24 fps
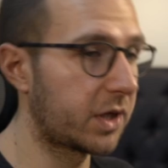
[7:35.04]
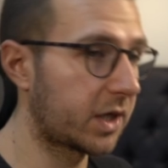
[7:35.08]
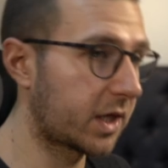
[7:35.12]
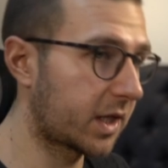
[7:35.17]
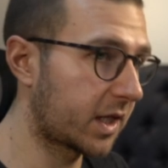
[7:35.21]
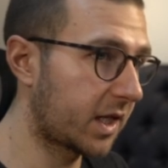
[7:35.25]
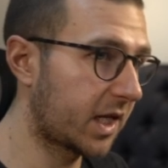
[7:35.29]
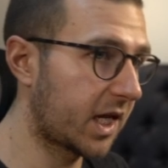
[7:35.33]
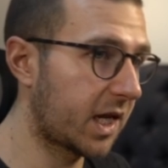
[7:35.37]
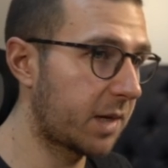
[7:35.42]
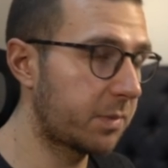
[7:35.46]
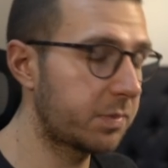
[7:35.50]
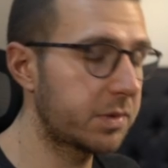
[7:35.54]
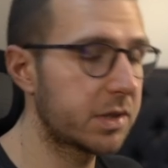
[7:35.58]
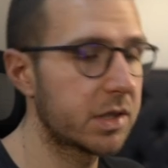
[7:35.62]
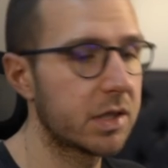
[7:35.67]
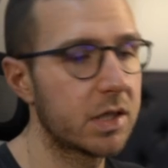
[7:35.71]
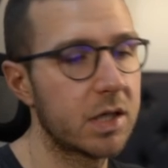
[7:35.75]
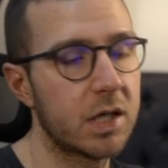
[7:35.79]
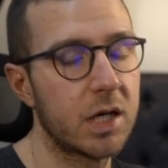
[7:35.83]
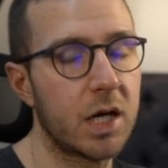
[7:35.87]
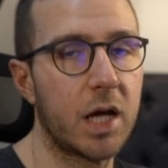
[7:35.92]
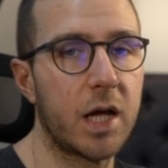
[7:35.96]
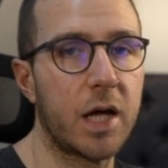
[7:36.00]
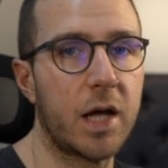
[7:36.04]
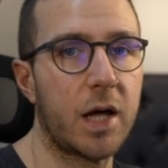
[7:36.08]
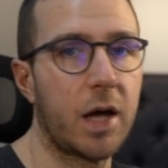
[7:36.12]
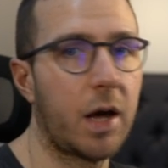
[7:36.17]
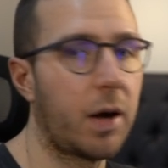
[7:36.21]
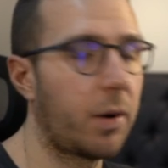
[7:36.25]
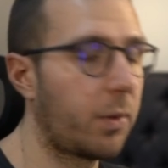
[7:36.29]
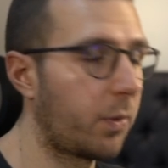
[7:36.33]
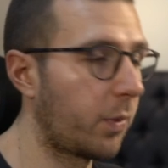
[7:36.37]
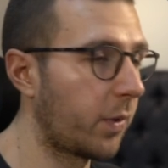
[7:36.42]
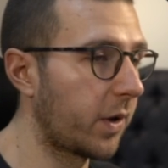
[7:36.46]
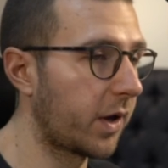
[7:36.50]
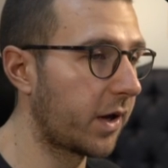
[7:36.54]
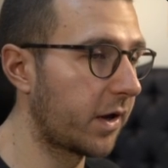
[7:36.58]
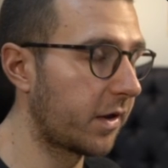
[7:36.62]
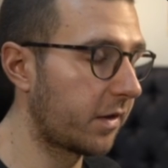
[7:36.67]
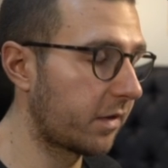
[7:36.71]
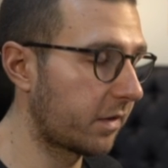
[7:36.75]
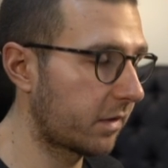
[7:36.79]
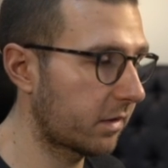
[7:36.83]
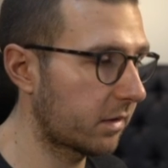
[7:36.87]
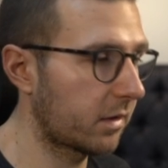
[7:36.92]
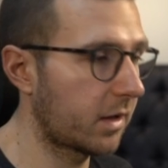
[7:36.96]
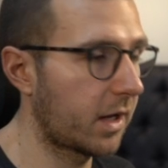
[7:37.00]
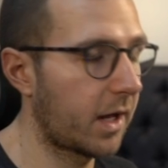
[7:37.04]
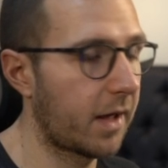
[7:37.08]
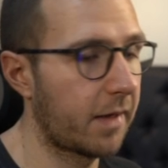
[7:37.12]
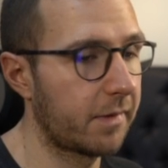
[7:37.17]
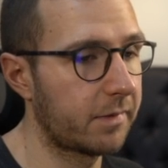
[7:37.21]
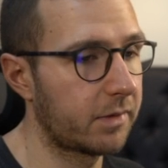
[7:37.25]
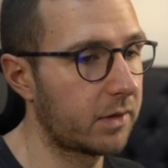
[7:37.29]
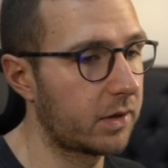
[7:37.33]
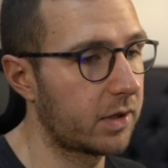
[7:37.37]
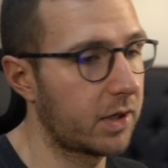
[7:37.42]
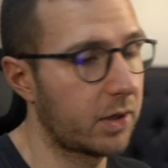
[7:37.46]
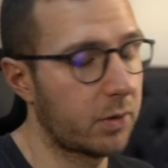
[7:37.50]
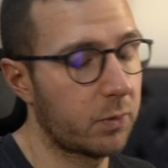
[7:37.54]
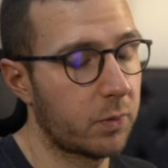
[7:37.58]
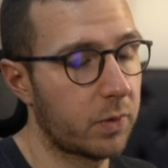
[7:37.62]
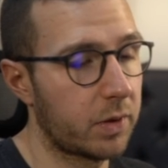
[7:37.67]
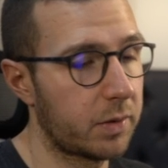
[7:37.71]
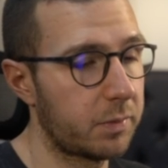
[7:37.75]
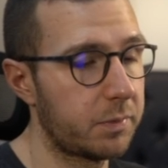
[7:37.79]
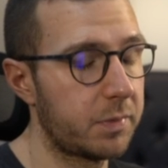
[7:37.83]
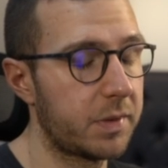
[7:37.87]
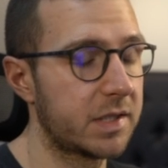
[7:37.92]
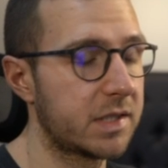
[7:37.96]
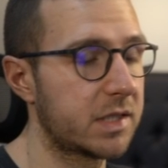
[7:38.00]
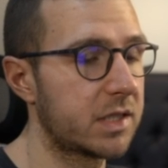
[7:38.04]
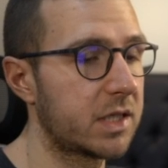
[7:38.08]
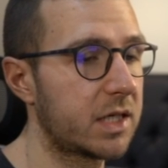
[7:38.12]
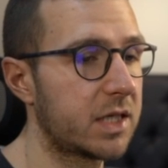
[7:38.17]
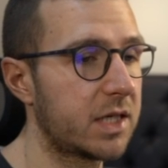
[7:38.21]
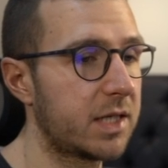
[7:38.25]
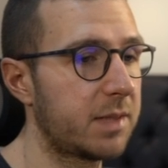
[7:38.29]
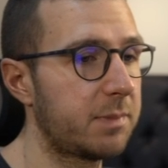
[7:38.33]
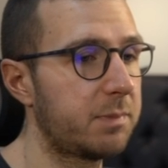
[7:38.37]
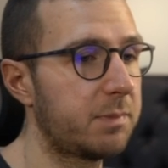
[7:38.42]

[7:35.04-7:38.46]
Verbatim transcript: clipped with and they will basically